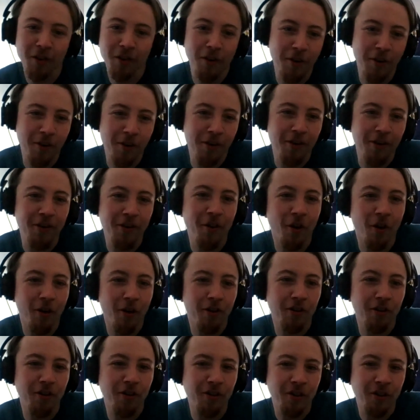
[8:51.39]
who
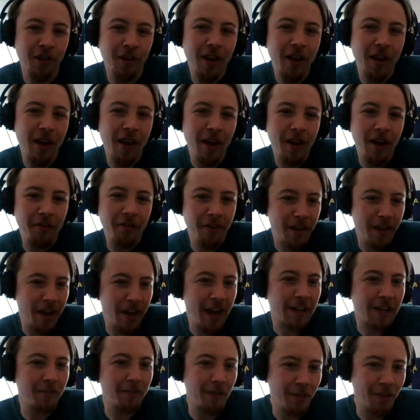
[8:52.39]
does
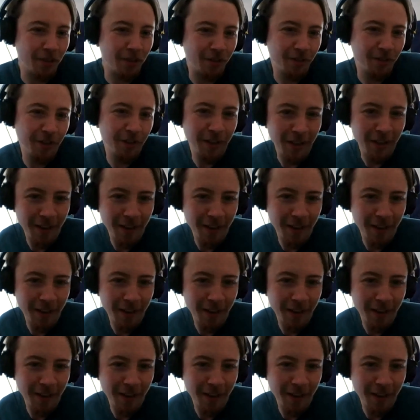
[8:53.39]
reenactments,